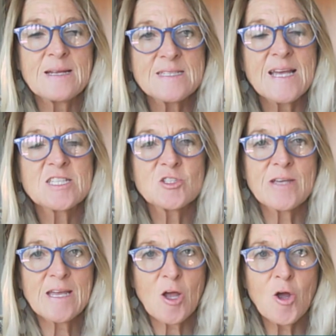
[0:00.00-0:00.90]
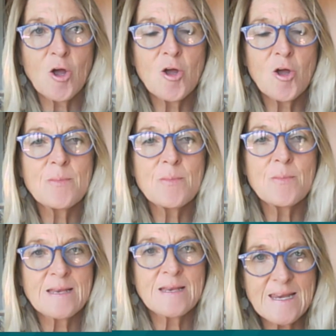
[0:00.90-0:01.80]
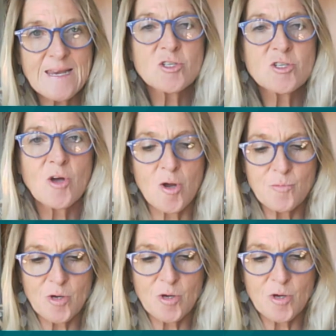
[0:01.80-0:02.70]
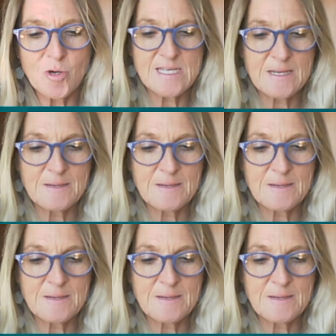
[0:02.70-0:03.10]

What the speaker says: takes to get home and get into the homework routine.